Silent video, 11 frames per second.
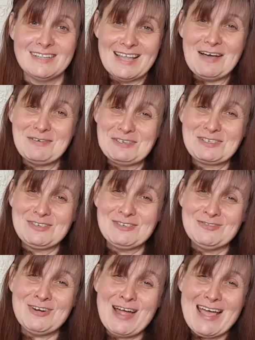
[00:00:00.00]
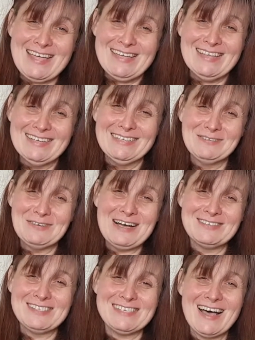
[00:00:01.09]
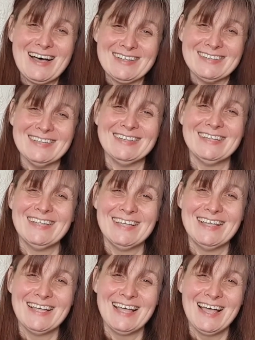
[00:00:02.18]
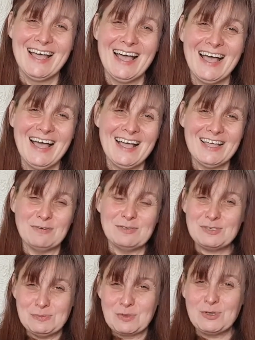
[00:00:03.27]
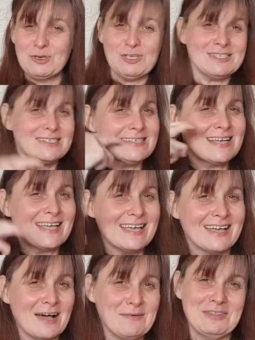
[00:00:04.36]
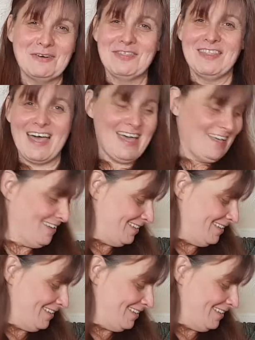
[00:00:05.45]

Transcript: That was great. Well done. There's some good singing going on there.